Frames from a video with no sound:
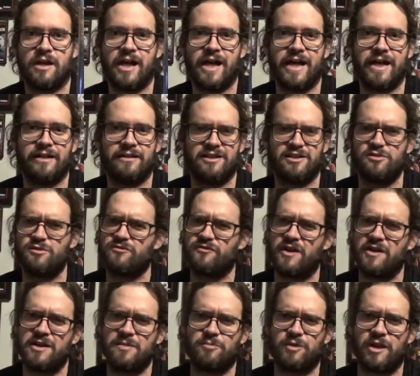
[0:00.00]
This was
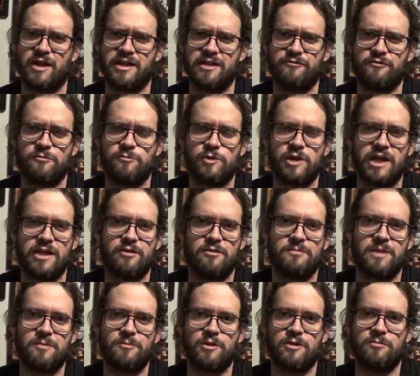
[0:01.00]
very bloody from what I
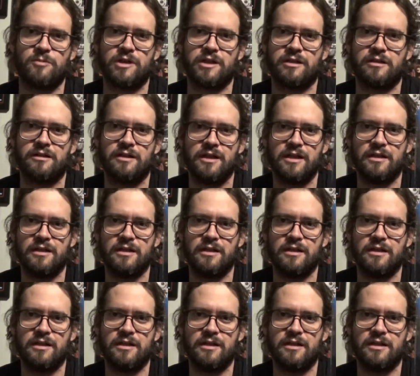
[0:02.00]
remember, but